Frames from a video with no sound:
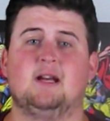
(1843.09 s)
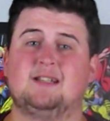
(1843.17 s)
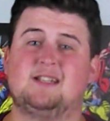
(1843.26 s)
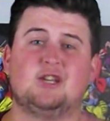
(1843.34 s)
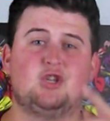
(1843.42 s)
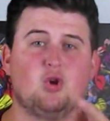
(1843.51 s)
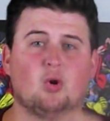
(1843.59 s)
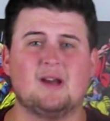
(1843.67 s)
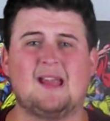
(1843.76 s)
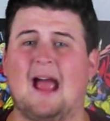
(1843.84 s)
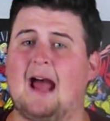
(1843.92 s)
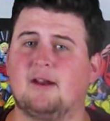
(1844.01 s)
Did your
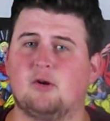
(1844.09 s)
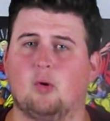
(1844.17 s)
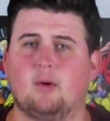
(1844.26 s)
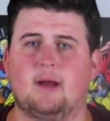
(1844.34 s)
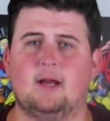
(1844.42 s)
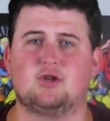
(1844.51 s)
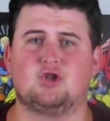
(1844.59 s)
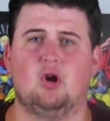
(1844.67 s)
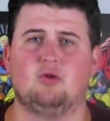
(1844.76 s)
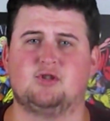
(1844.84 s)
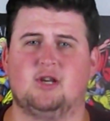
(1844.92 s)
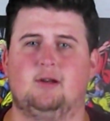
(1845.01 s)
category get
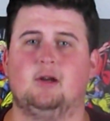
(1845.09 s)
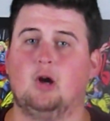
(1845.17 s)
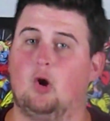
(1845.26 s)
chosen,